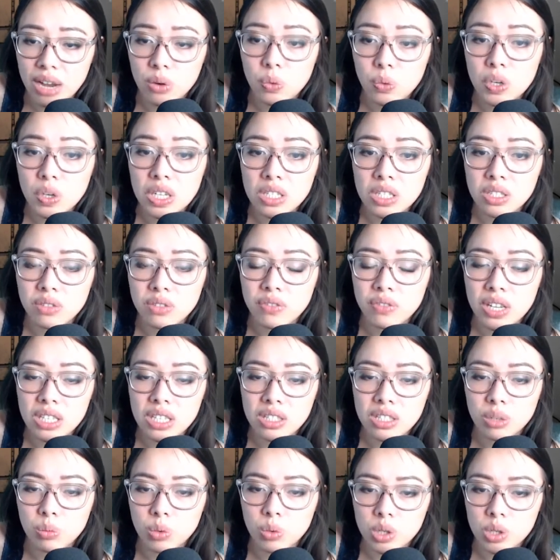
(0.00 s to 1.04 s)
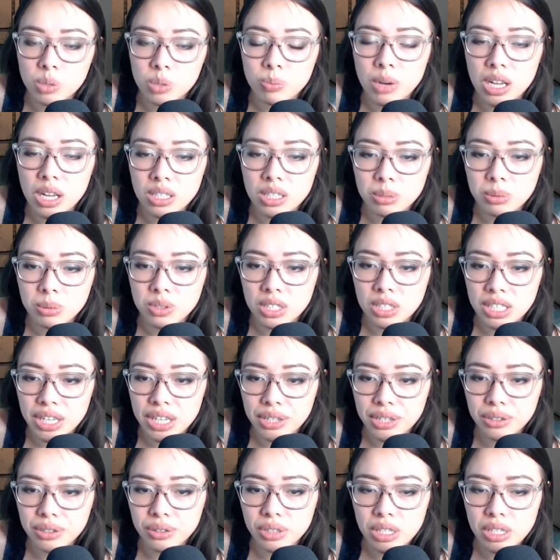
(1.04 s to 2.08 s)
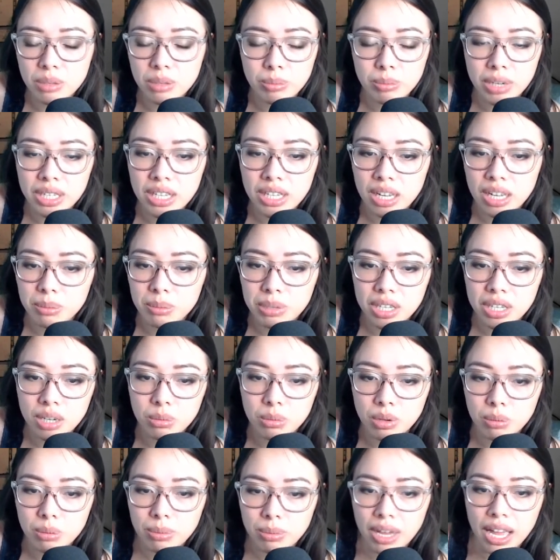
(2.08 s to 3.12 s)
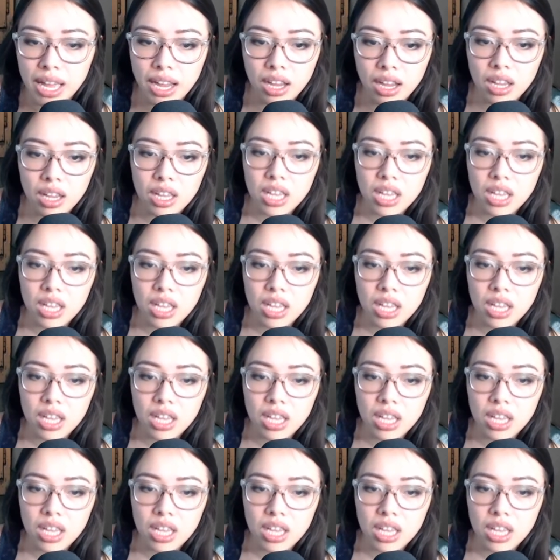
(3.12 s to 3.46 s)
We need to face the worst possible scenario. He might not be coming back.